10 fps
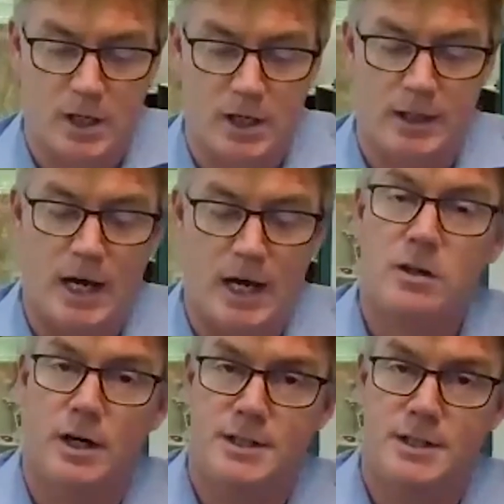other
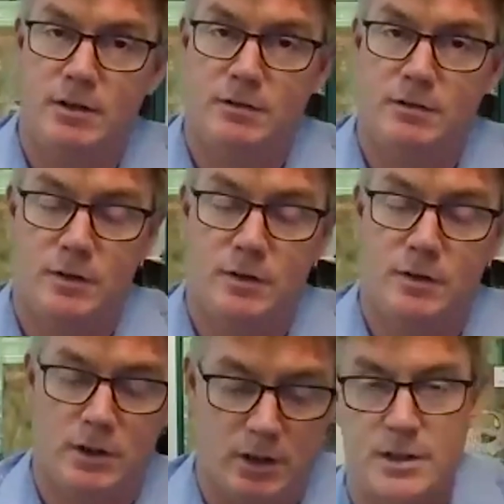criteria for closure,
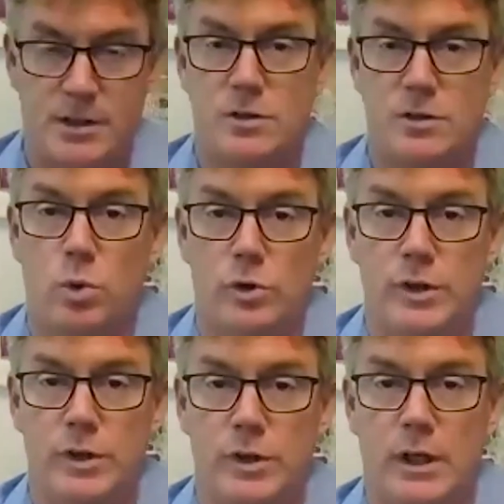such as water,
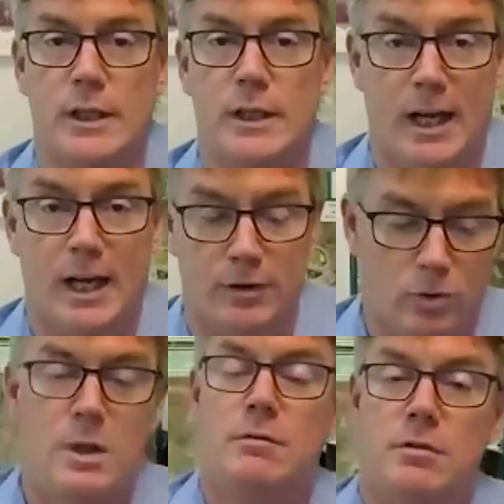landform,
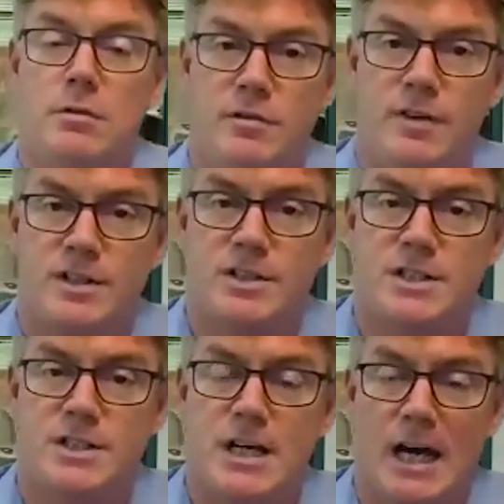
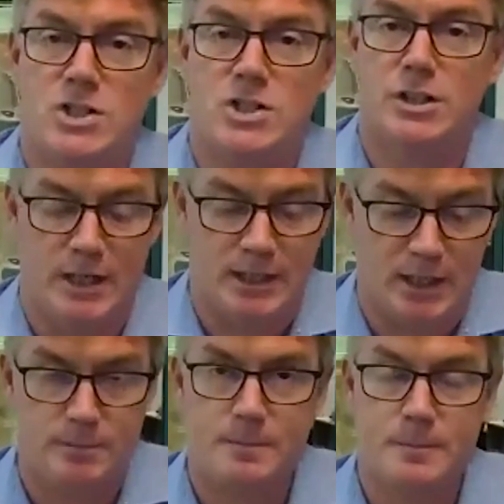revegetation and radiation.
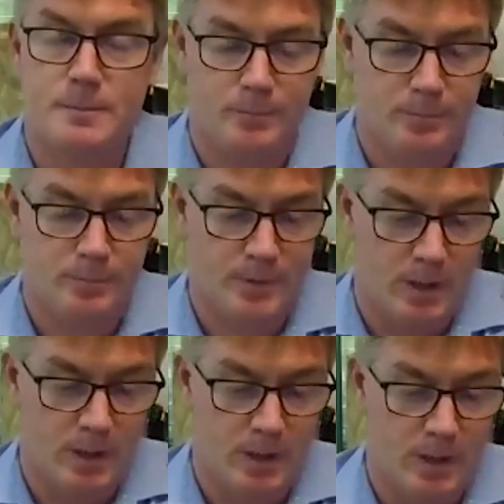
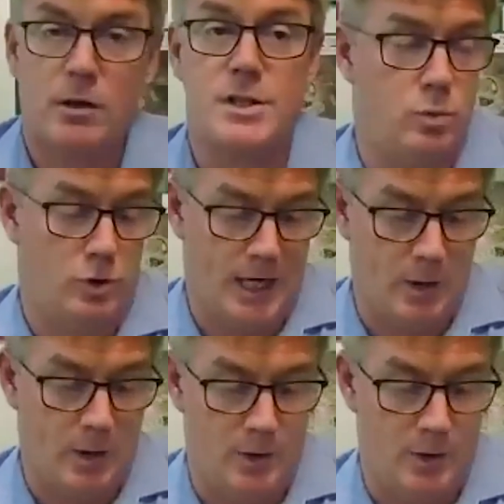Chris will now
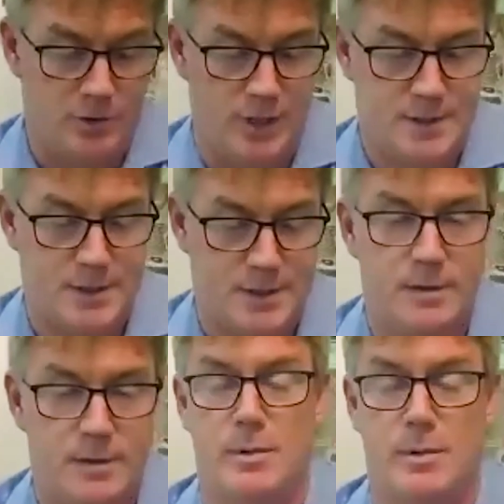address some of the
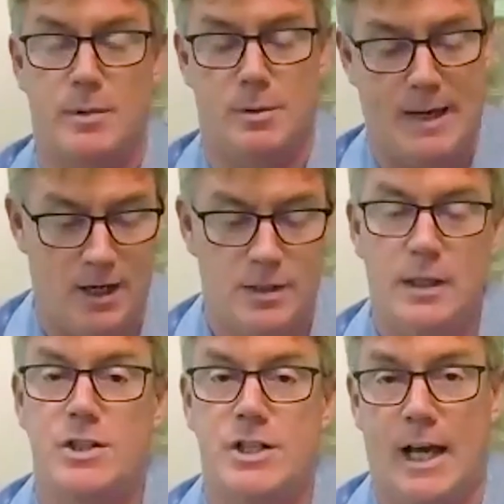background
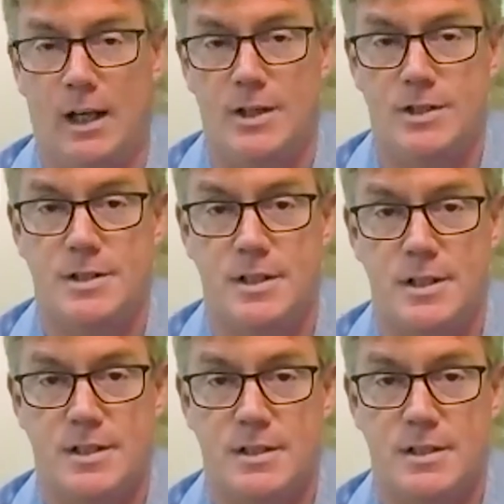and challenges to